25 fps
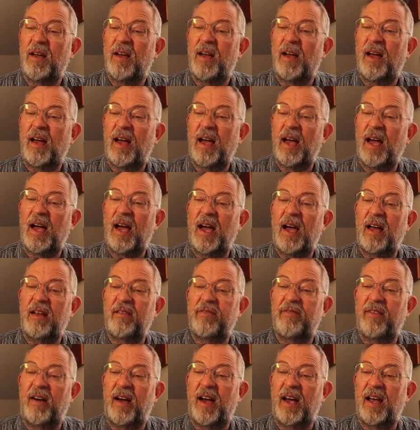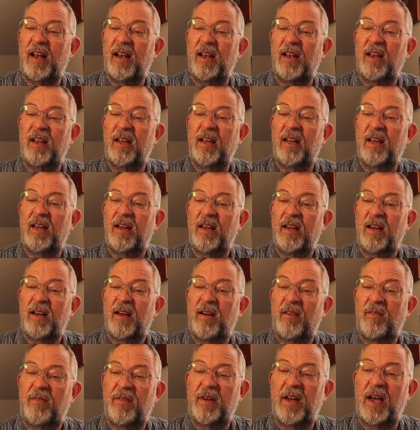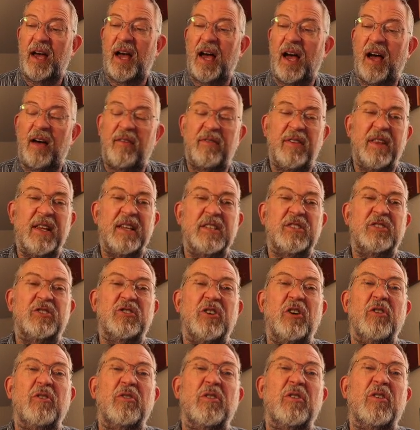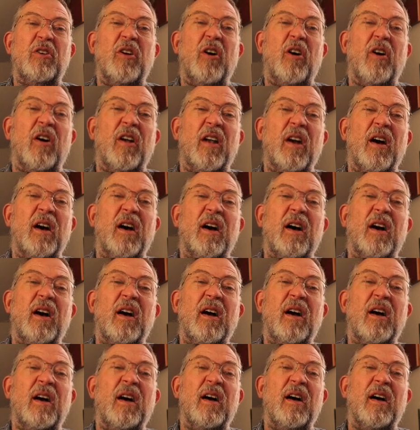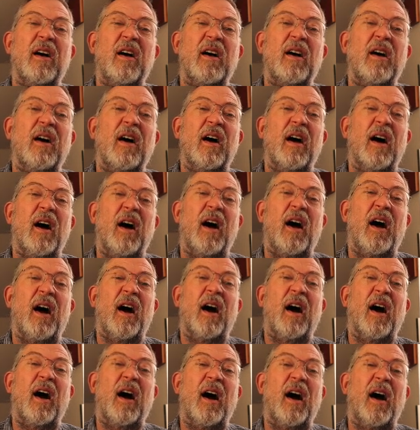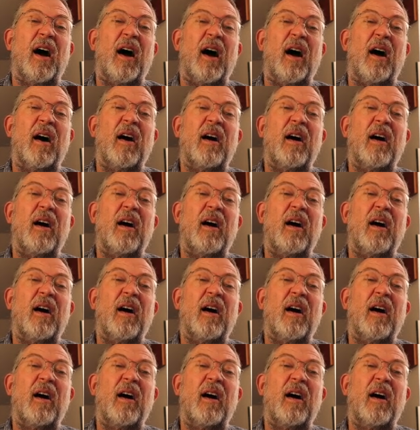And finally, we have this pseudo color uh,